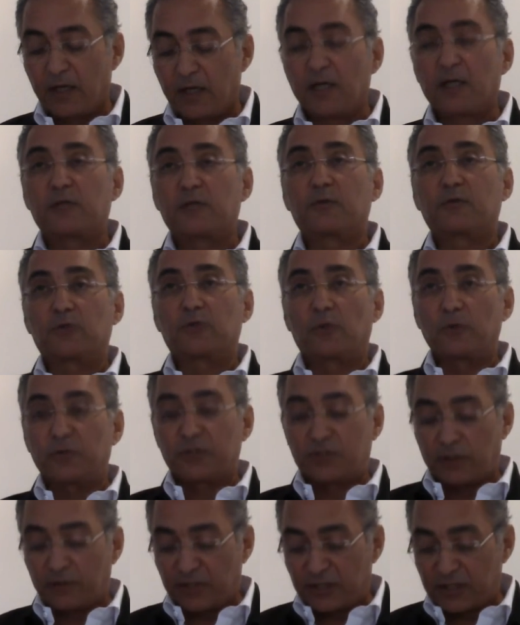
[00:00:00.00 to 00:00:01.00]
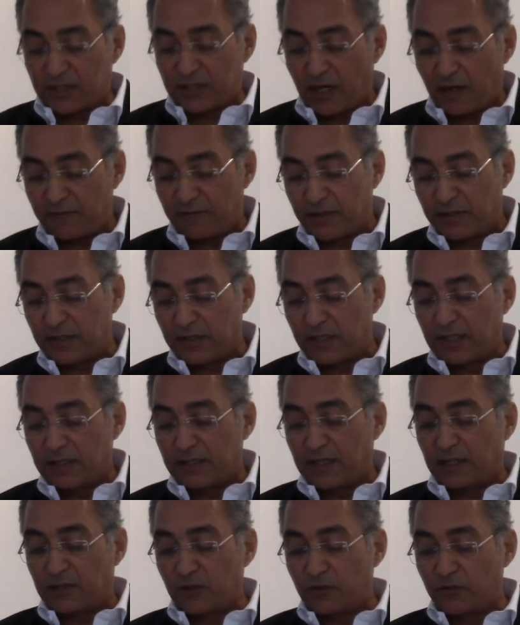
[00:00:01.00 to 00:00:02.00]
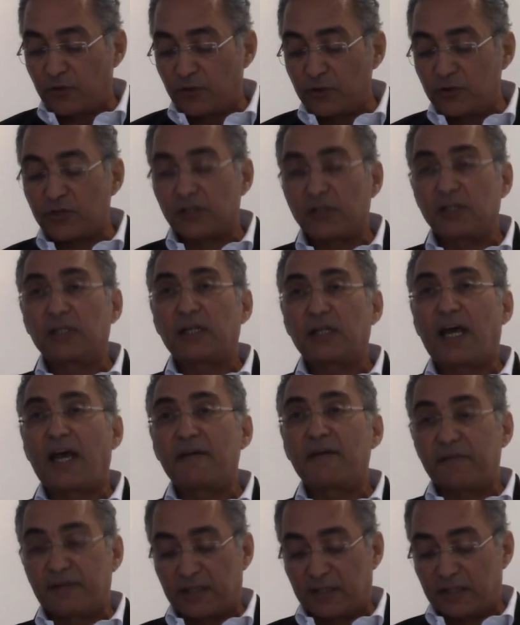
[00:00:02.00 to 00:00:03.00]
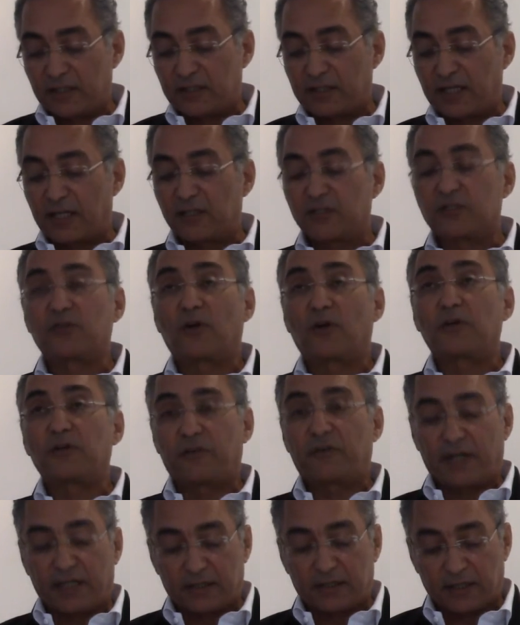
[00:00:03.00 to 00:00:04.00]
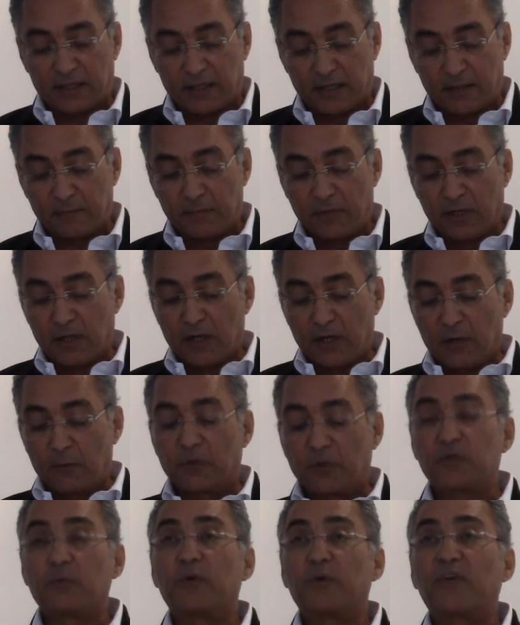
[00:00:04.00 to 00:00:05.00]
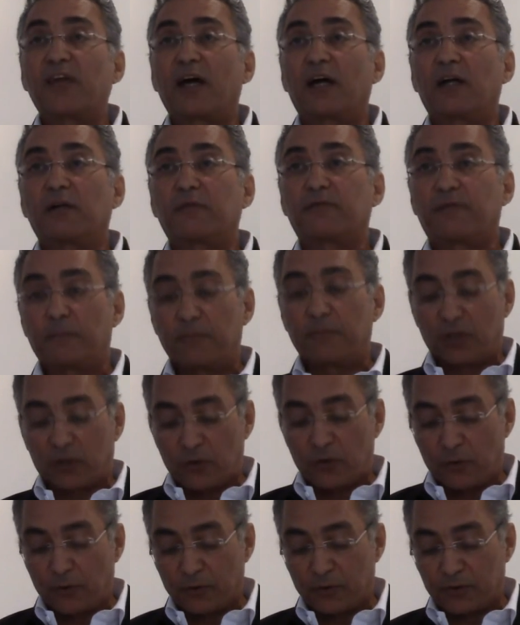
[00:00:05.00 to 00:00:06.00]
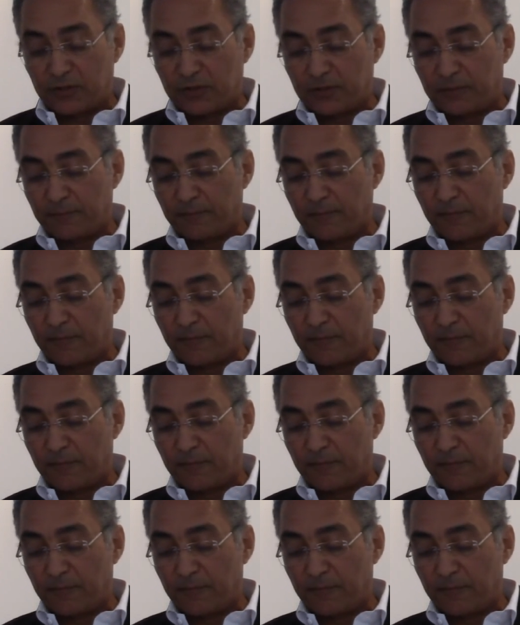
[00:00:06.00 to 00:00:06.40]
It was also discovered that crucial evidence exonerating him was withheld from the courts.